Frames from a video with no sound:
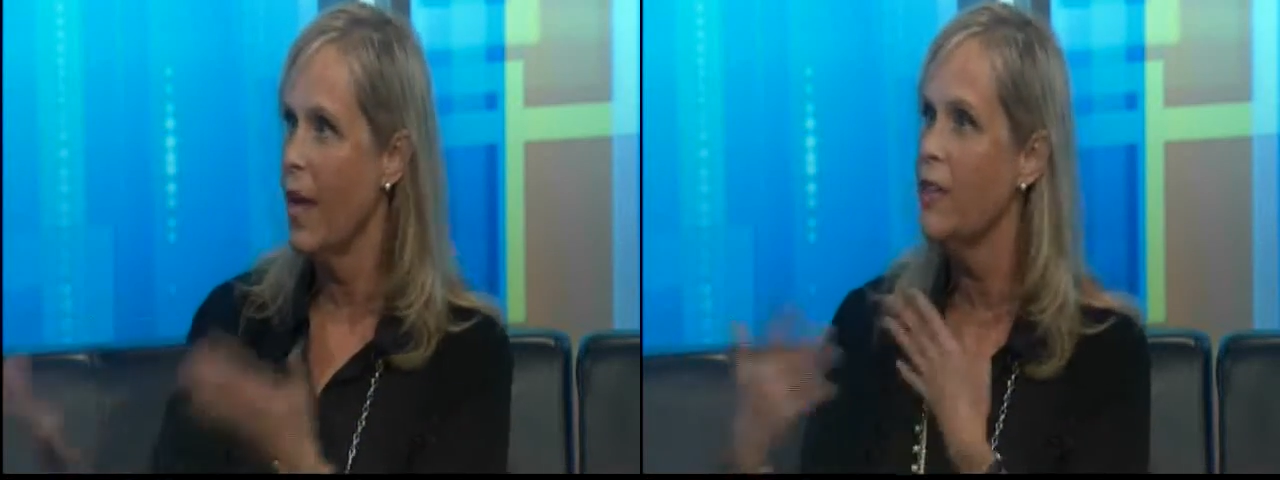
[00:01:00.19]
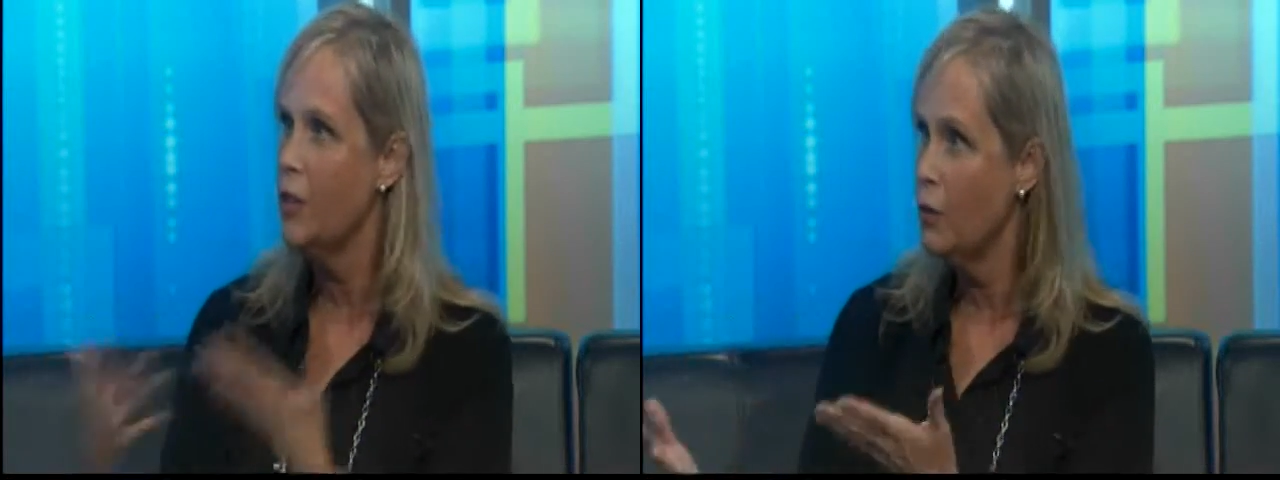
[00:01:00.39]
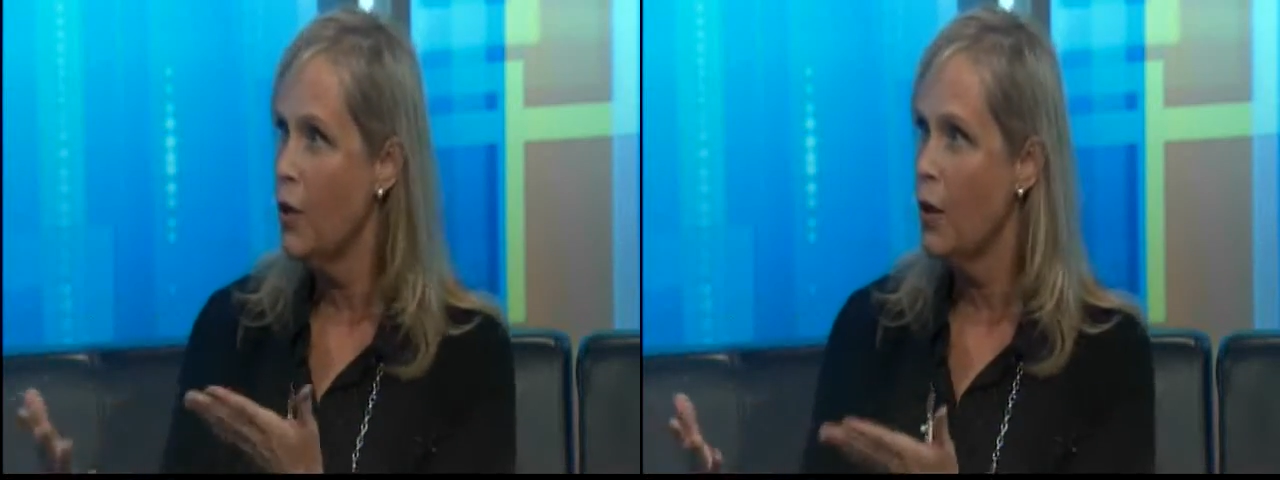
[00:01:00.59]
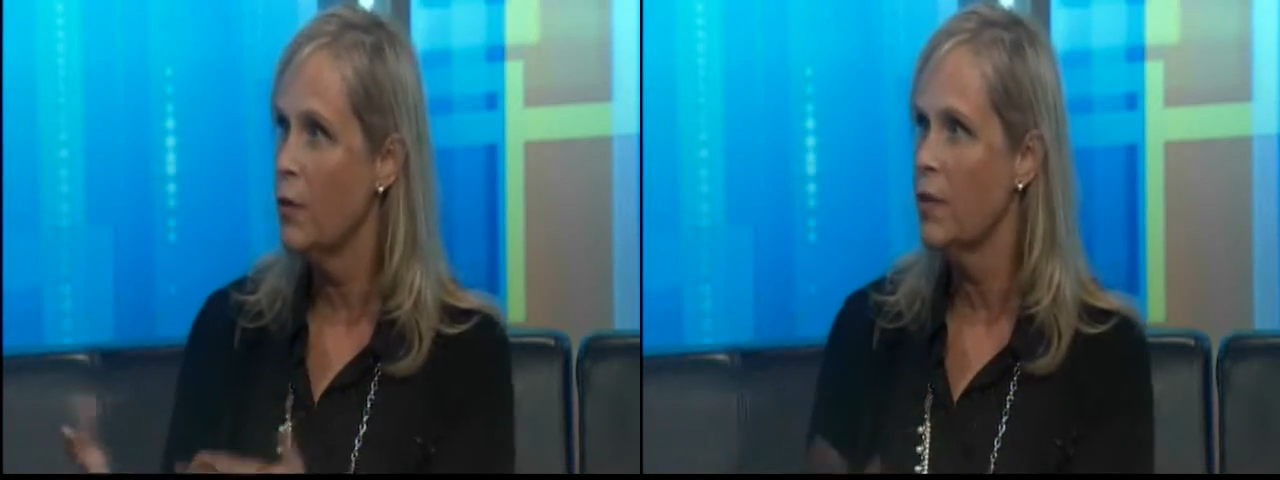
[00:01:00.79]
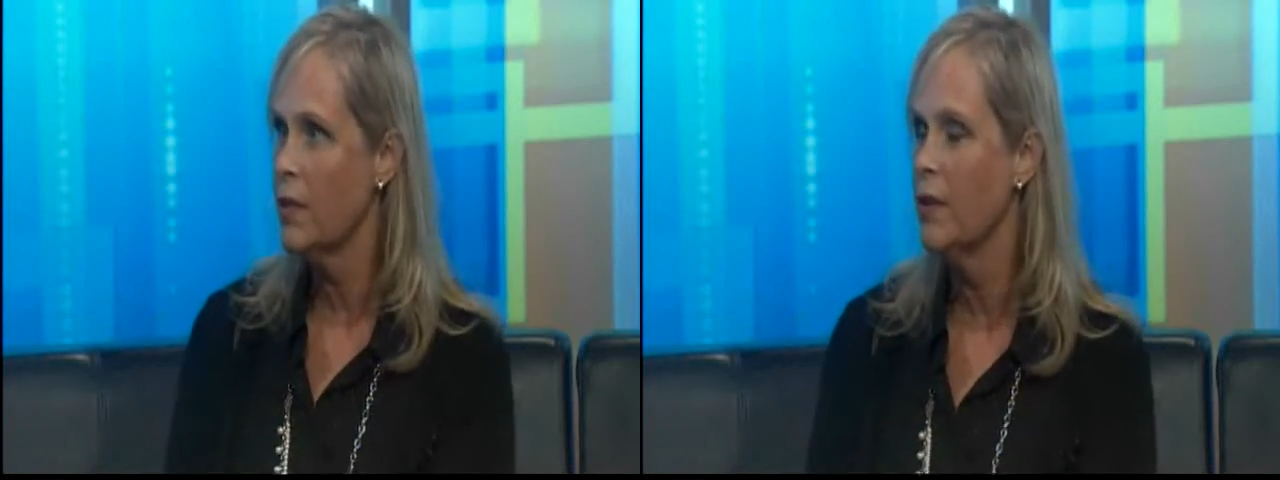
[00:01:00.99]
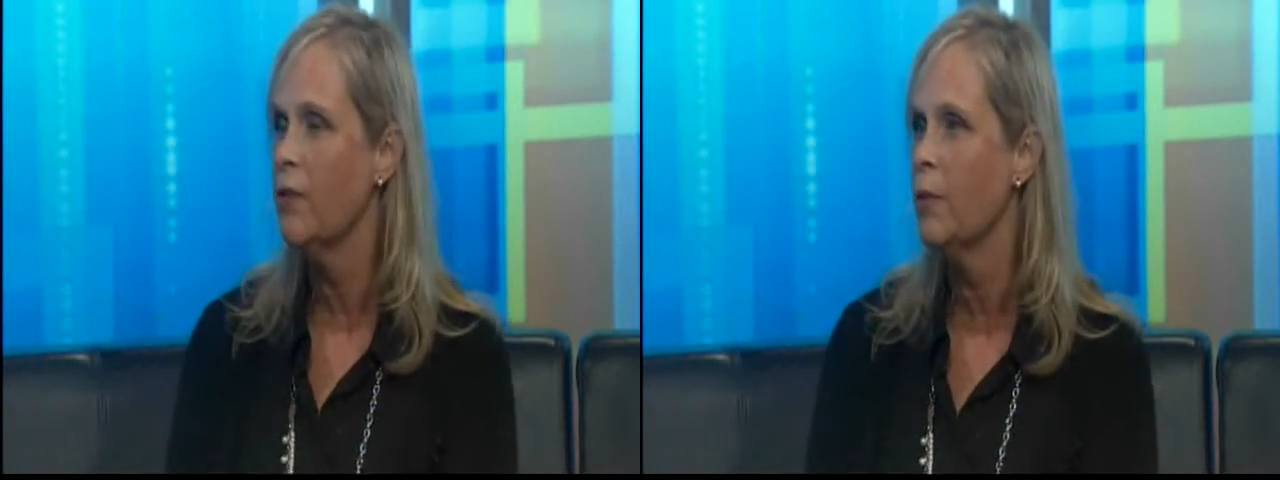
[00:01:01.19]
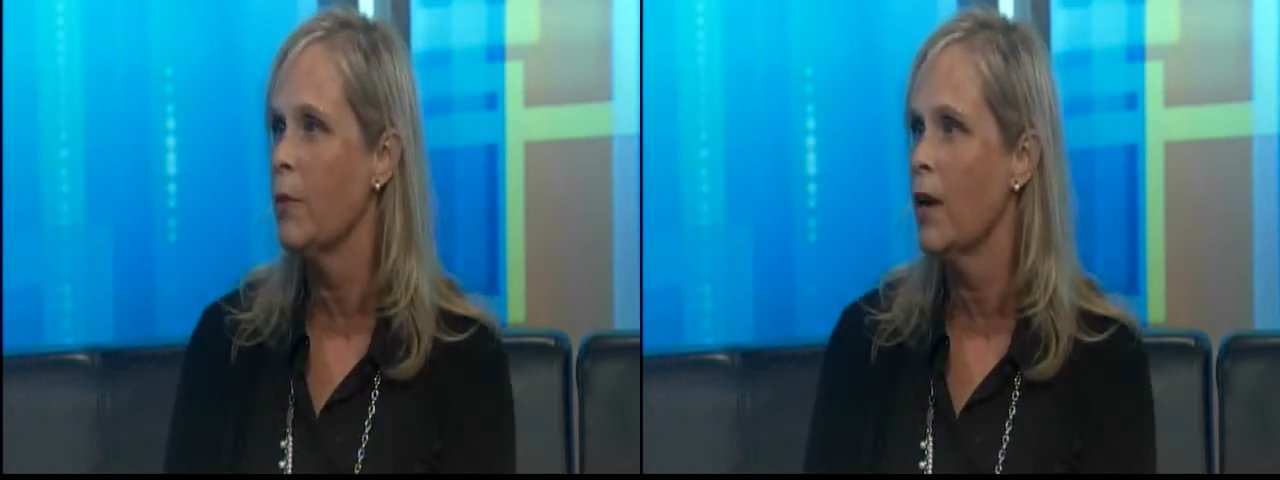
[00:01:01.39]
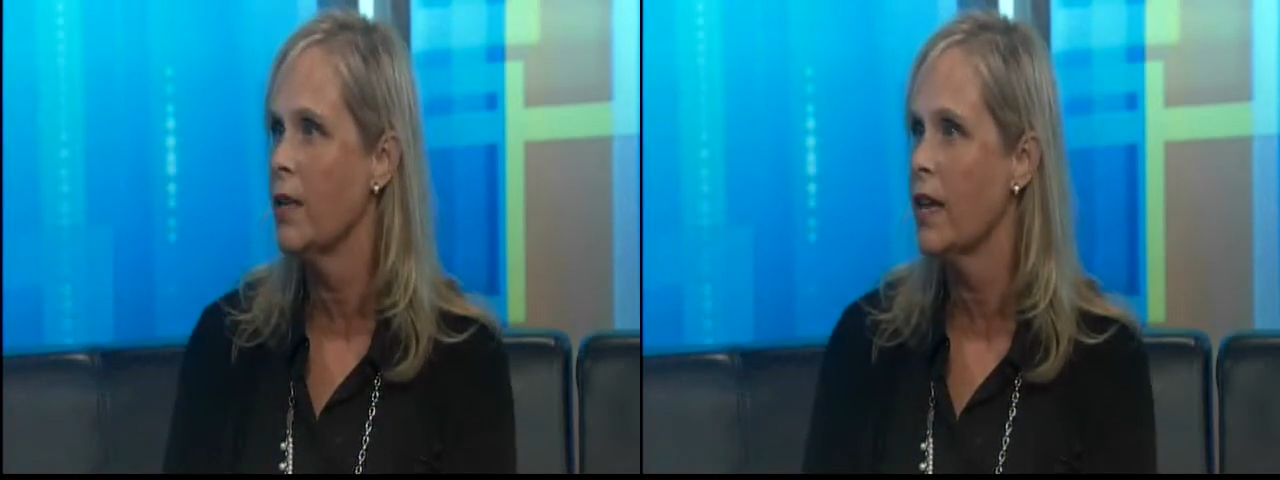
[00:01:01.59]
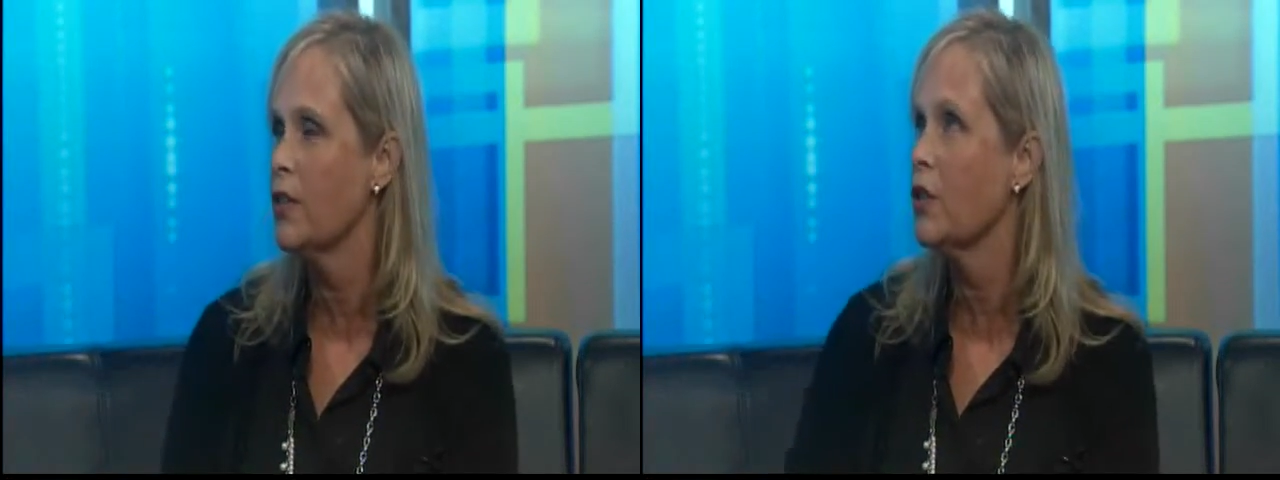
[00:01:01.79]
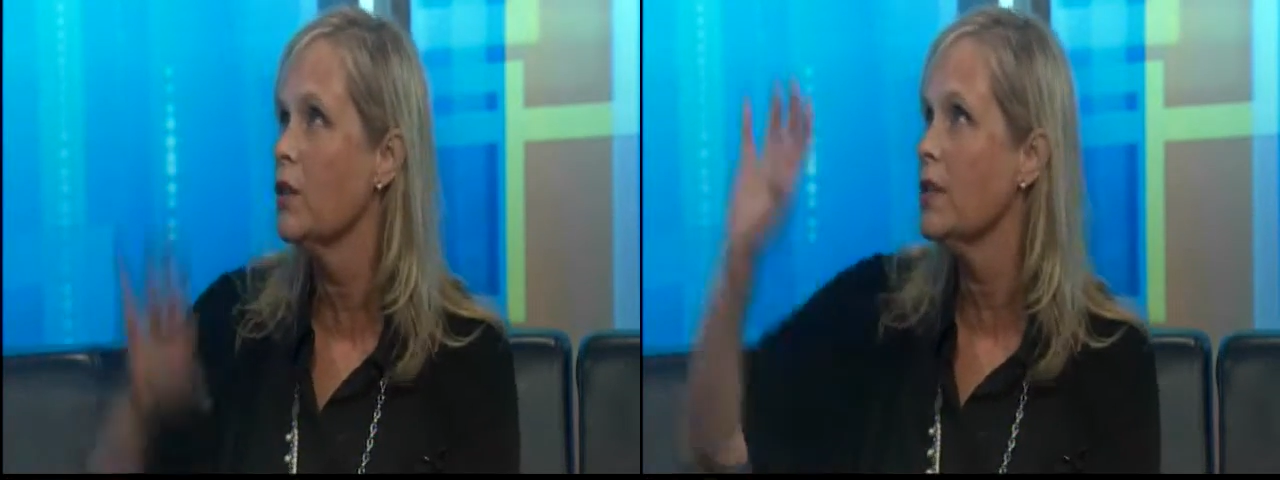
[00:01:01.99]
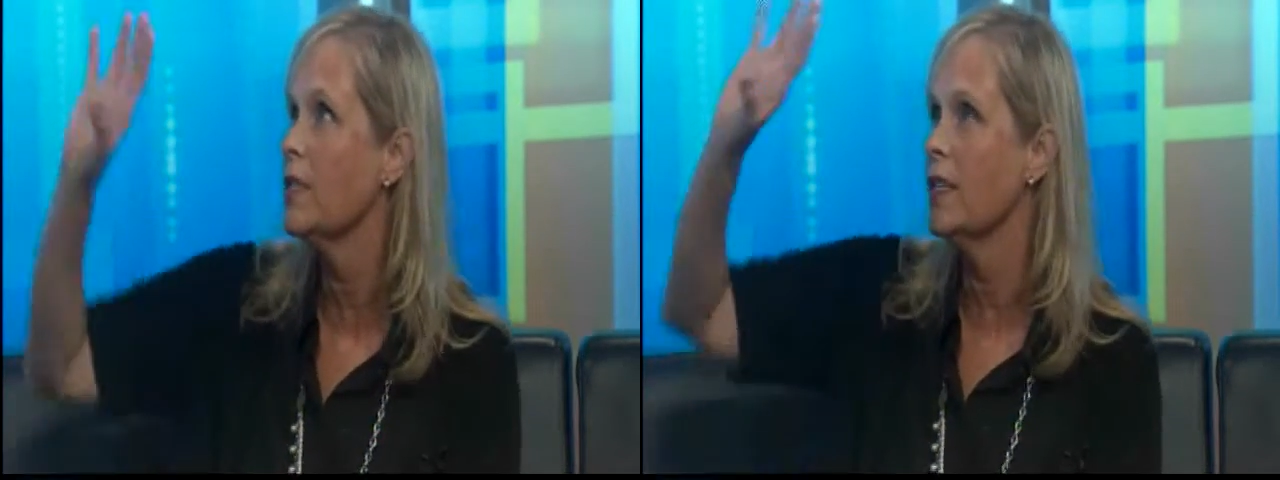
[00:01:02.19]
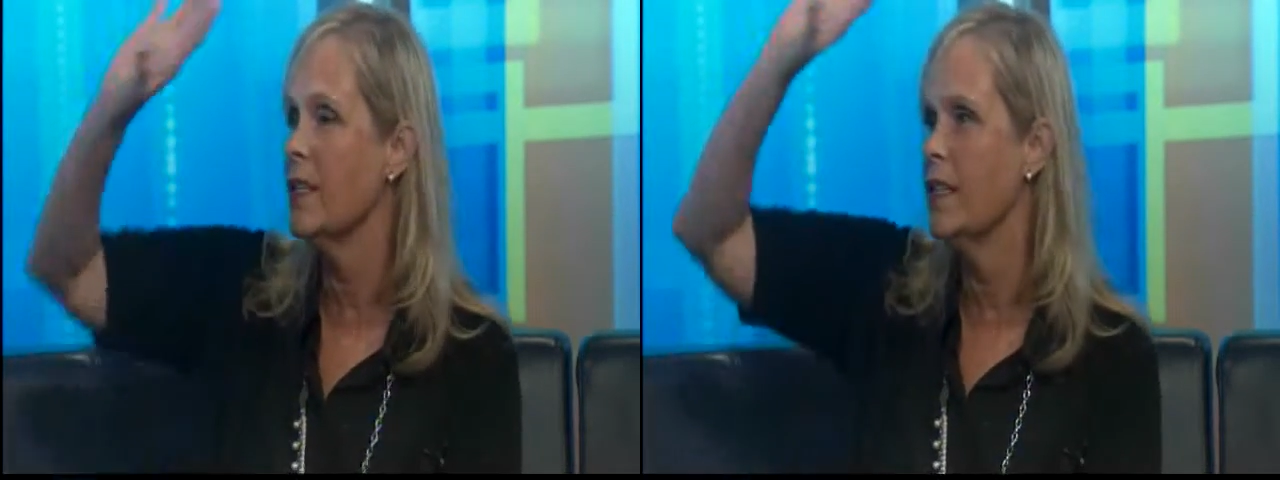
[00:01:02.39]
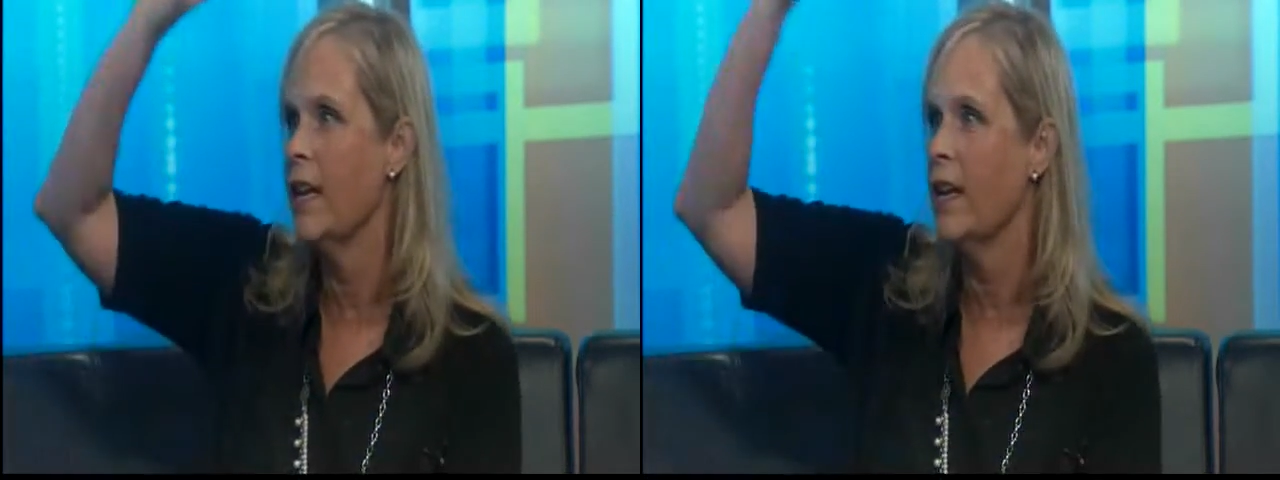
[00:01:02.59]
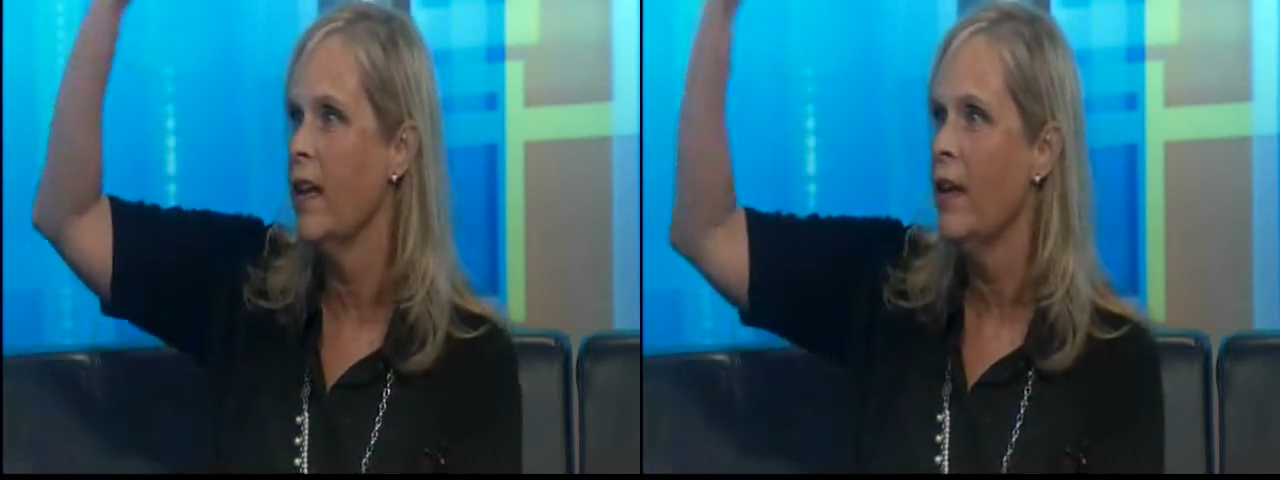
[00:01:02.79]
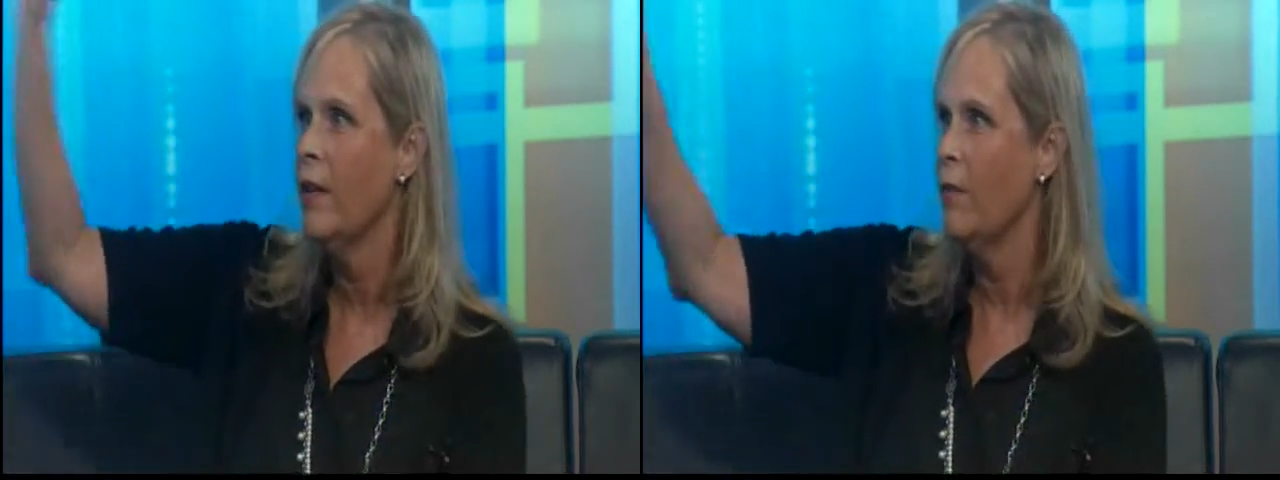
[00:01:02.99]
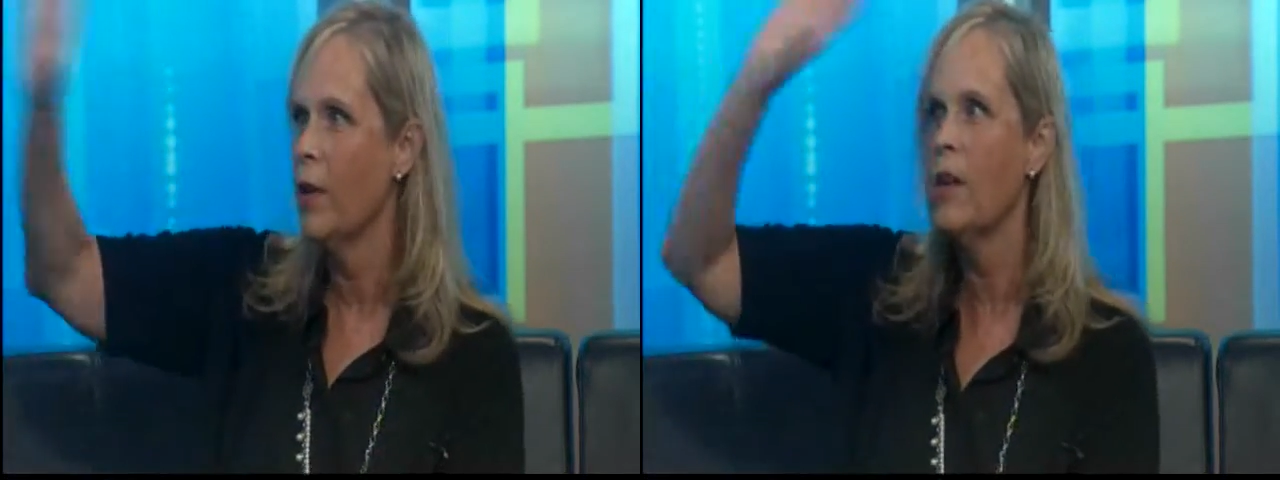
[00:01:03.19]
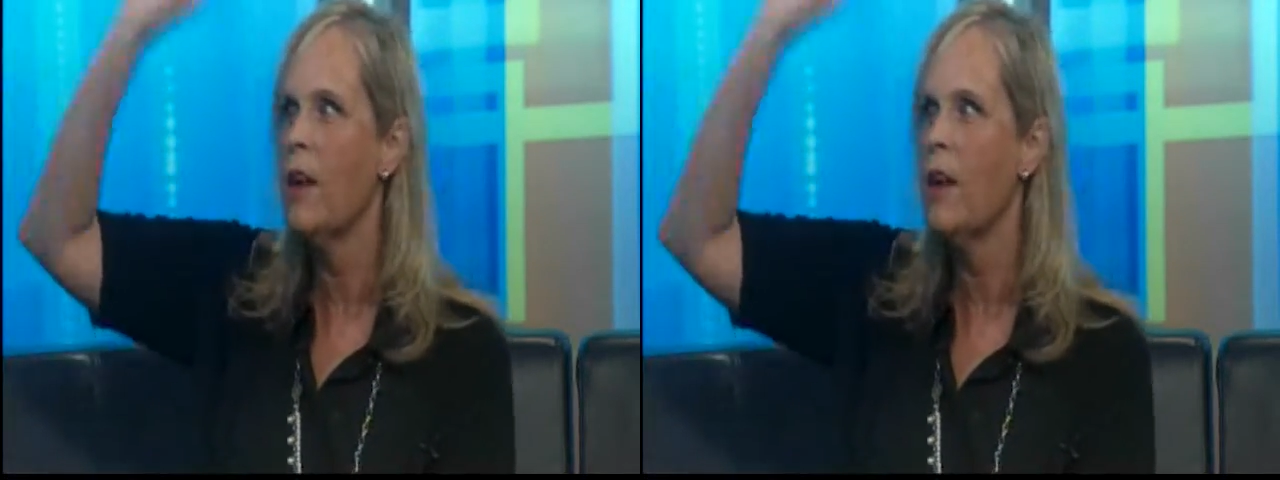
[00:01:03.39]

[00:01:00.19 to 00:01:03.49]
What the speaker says: As you know, the skill of a broadcast journalist is to take very